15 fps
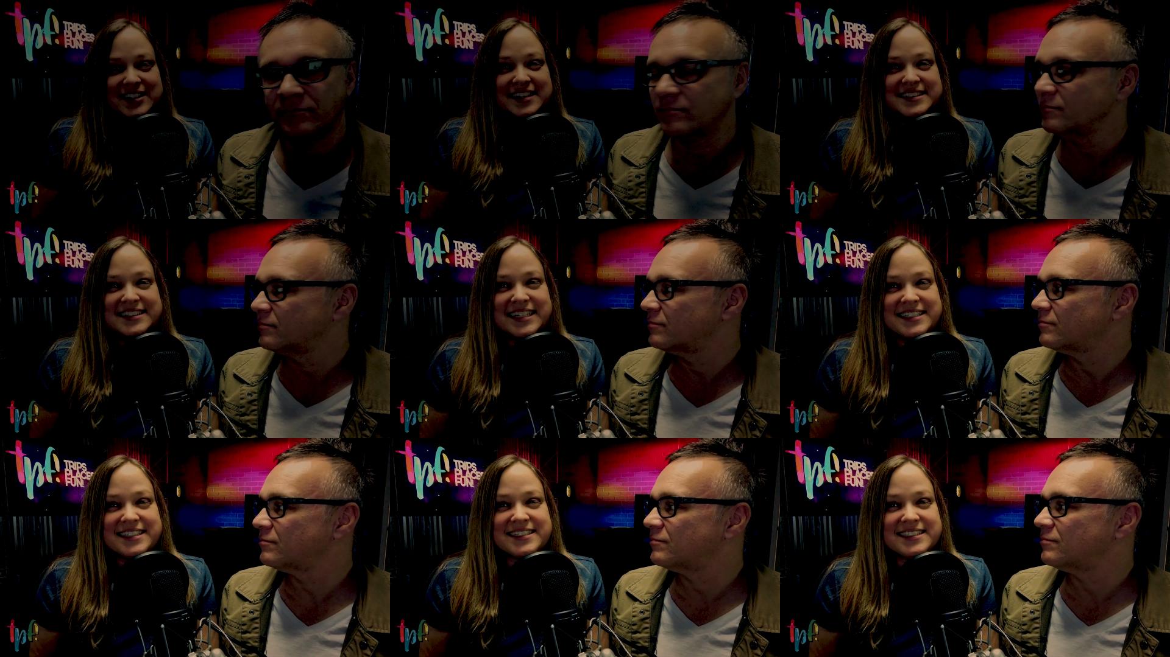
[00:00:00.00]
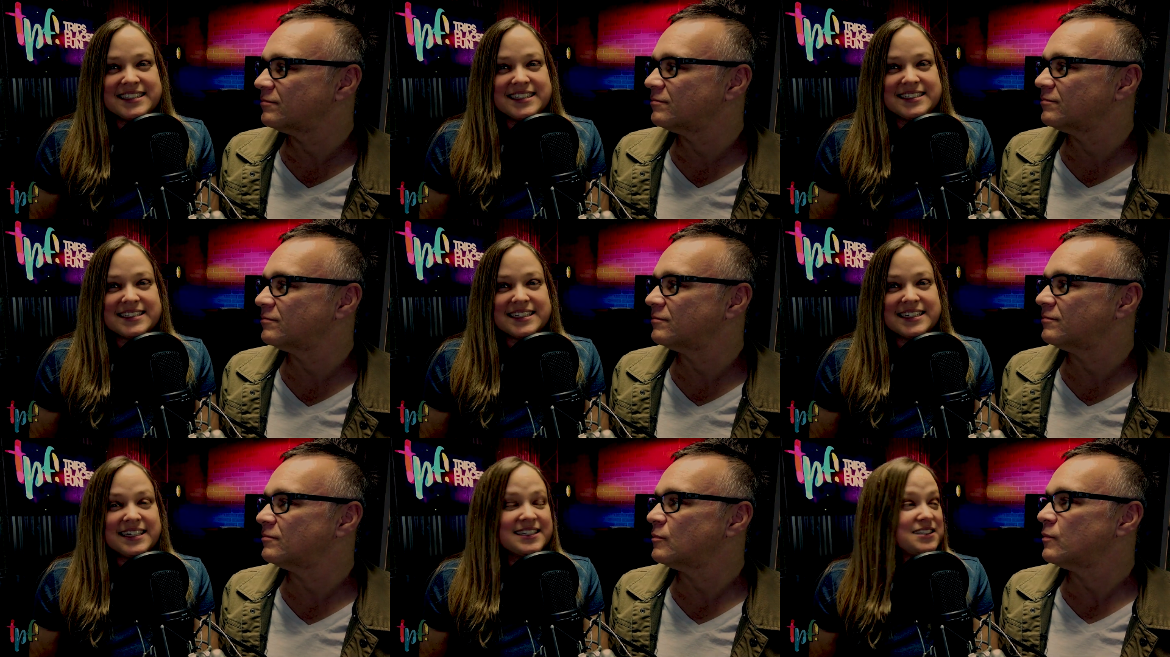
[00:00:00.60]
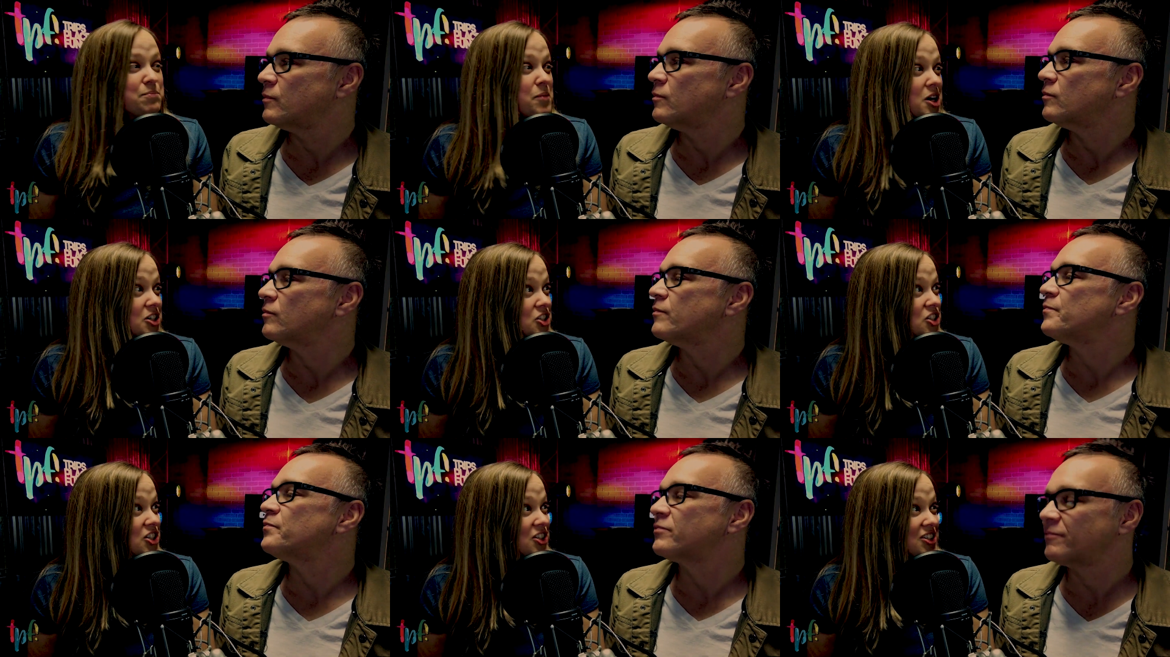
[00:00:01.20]
Speaker 1: 2019 season is
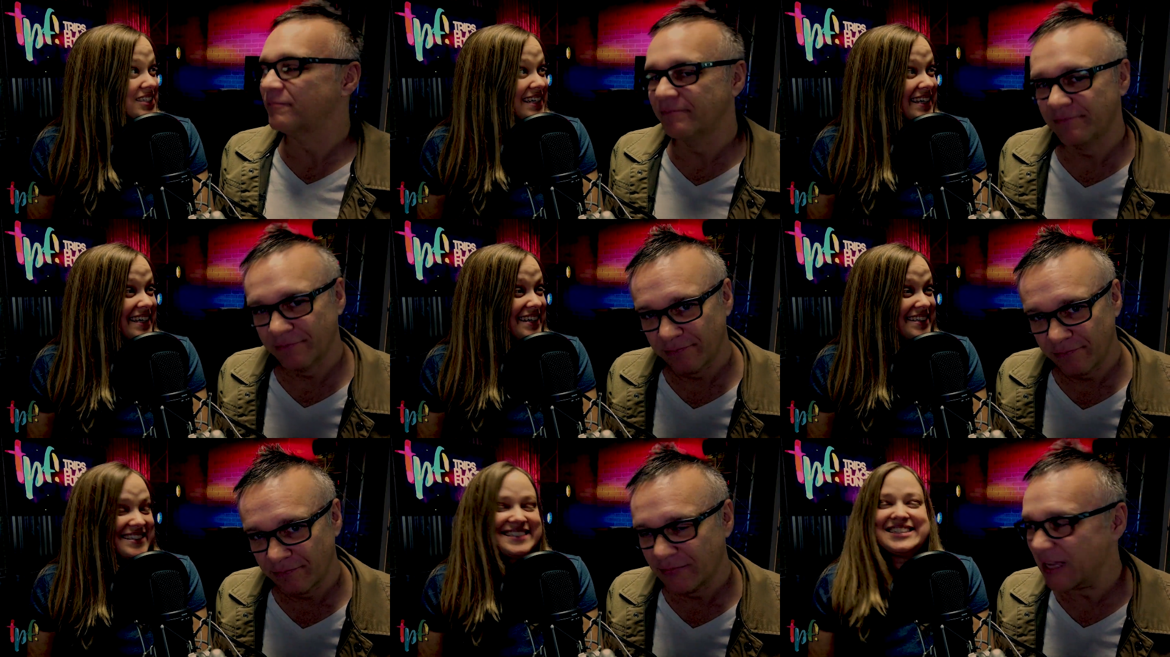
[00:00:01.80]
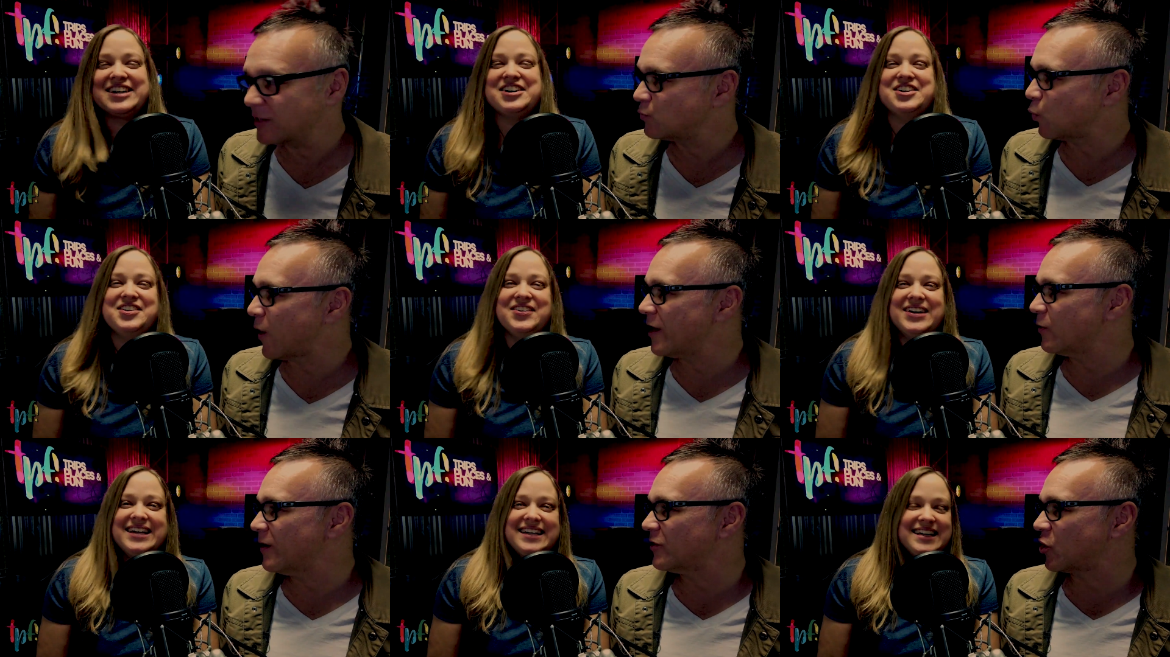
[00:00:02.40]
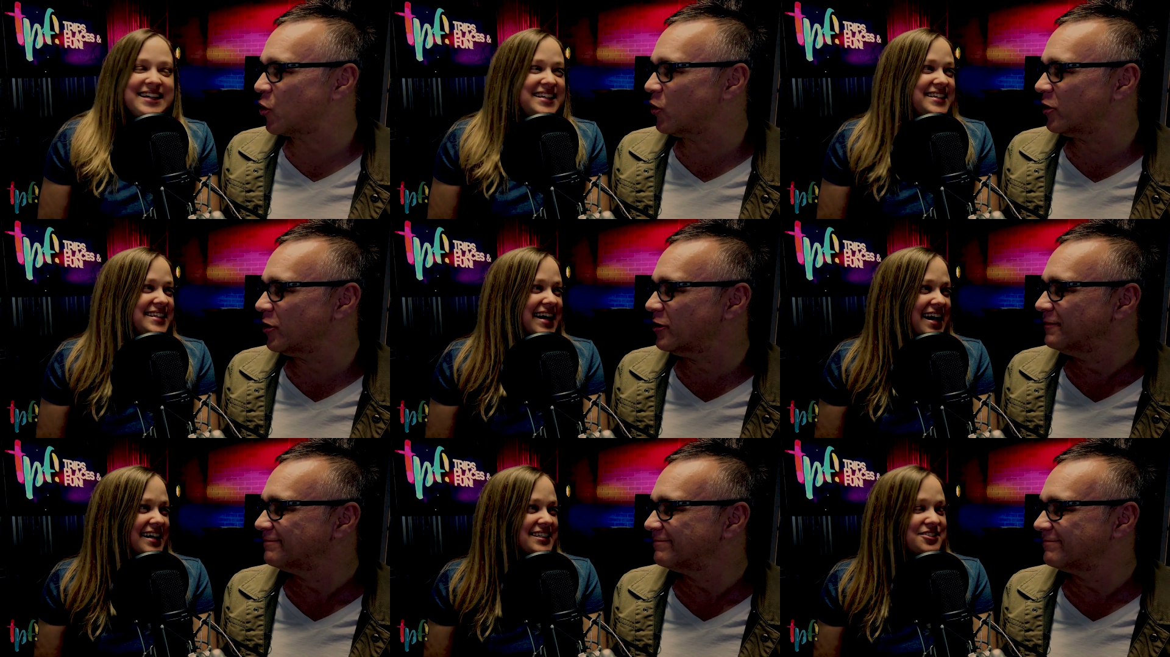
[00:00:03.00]
March 13th. So right around the corner.
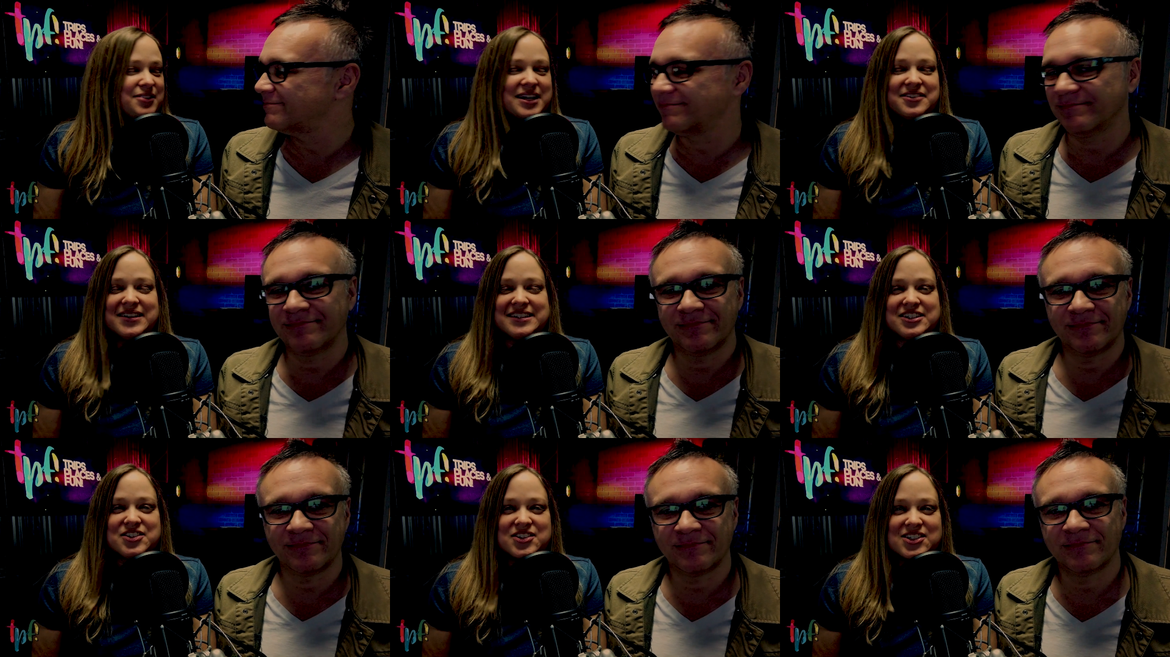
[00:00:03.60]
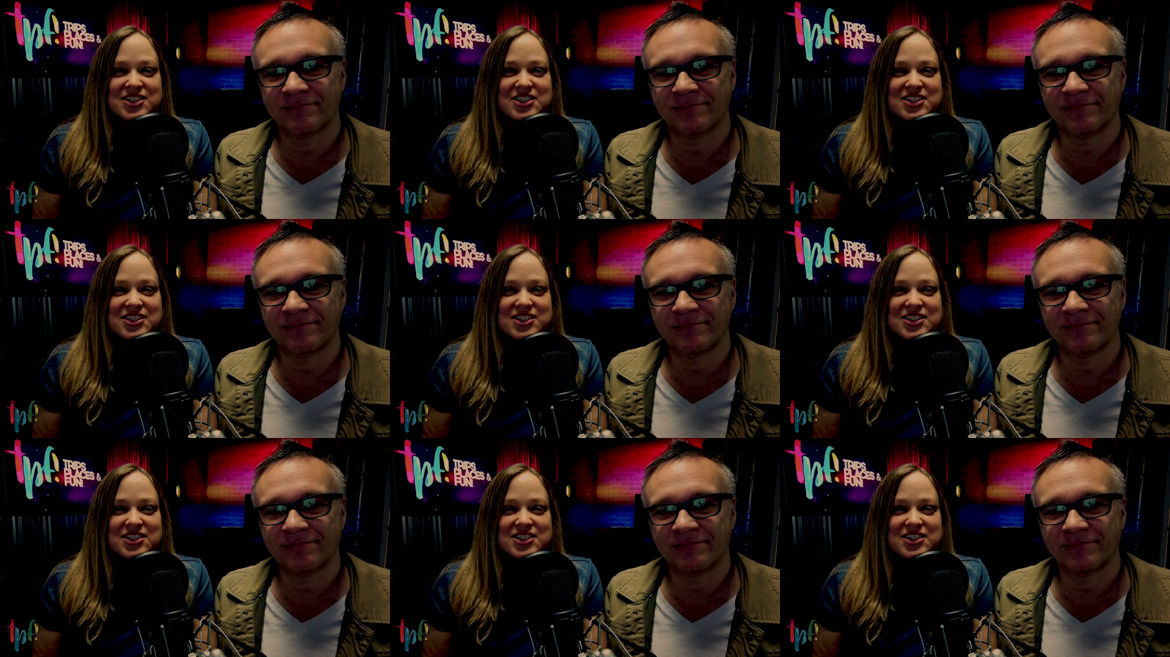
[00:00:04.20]
Yes, right around the